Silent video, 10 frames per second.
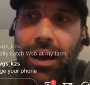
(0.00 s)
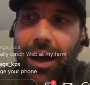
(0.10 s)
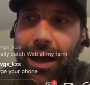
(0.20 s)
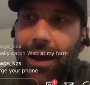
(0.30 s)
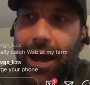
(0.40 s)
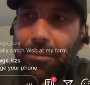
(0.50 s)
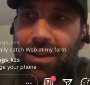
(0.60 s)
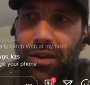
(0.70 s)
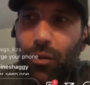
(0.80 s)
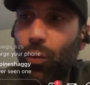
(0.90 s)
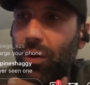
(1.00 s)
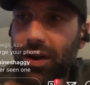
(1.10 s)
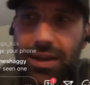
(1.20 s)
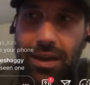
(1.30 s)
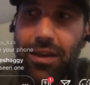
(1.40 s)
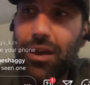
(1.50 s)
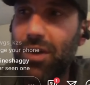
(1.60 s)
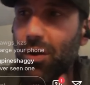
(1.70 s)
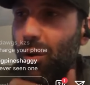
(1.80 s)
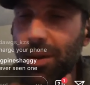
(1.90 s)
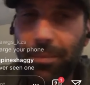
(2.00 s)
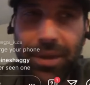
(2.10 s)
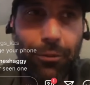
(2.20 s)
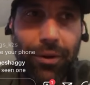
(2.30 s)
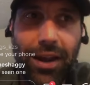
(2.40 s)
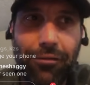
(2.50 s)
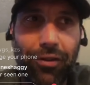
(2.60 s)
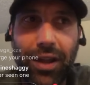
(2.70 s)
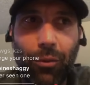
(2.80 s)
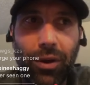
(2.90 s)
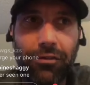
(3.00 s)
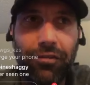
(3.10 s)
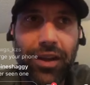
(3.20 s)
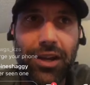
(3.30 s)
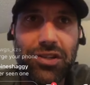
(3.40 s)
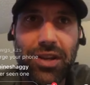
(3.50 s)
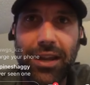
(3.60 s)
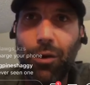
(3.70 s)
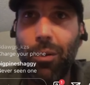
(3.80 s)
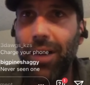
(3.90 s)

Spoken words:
I mean, you want to be ready for that one fish, and you want